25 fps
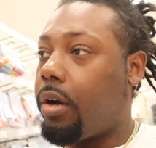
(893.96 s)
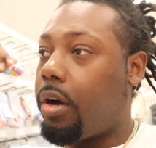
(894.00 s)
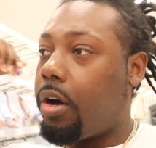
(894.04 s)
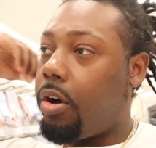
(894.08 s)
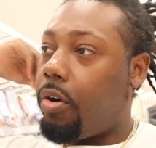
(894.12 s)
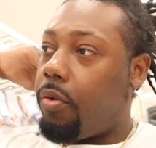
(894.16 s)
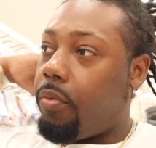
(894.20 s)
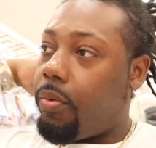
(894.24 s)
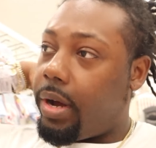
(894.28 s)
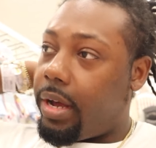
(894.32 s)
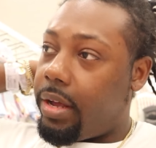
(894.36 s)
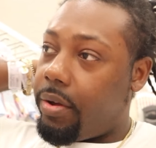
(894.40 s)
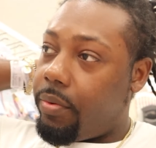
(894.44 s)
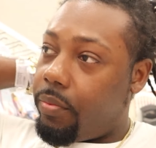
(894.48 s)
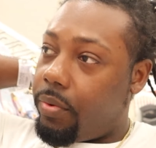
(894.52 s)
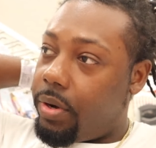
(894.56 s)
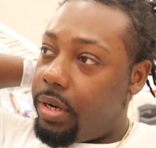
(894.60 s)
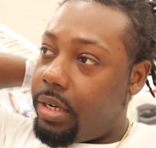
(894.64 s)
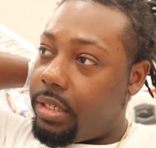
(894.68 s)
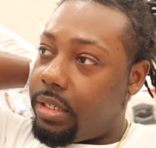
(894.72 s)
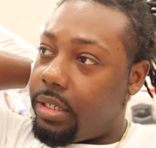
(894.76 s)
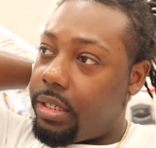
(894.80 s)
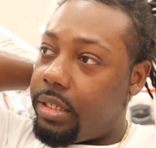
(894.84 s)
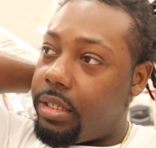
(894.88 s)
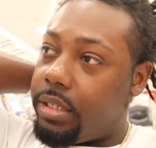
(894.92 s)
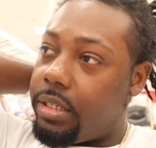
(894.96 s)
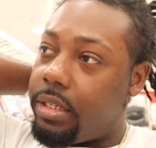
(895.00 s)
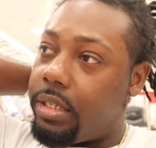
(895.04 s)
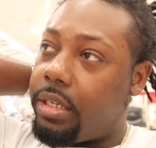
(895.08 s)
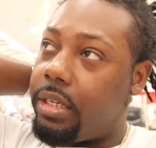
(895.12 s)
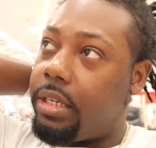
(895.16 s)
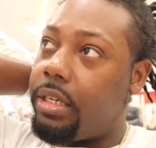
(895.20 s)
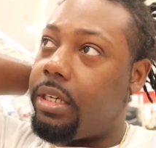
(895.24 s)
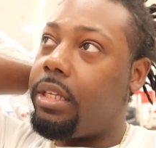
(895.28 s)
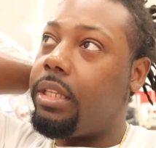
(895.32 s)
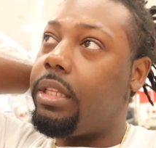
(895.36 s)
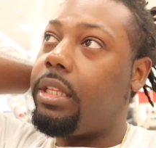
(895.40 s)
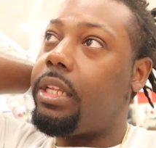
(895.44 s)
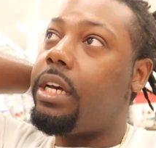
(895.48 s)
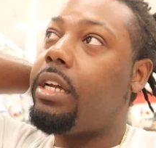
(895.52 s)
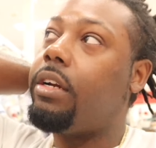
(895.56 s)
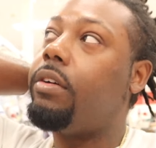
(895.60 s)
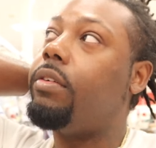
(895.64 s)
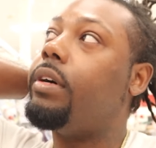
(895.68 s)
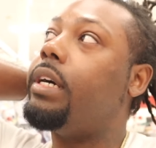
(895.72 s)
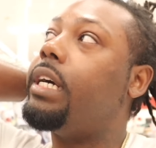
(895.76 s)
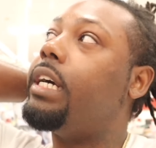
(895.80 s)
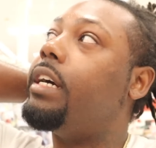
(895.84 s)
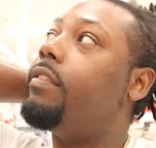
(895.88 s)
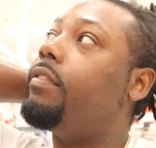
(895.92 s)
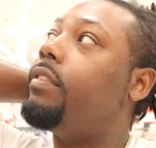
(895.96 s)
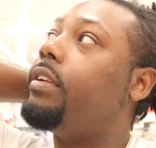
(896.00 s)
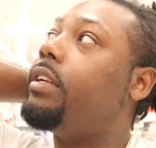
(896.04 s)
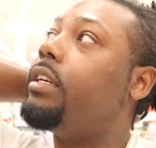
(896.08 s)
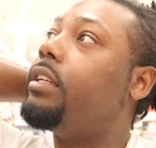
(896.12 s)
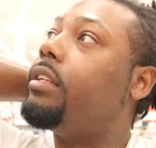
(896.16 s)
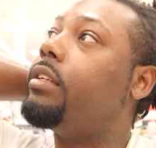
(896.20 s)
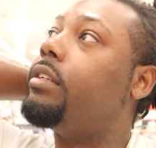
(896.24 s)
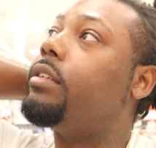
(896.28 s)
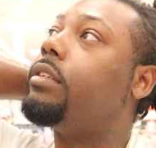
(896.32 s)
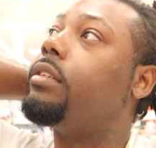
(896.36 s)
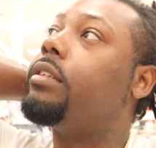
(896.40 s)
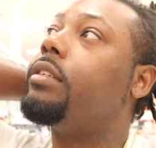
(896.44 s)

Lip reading: All white onesies, and they don't have it either.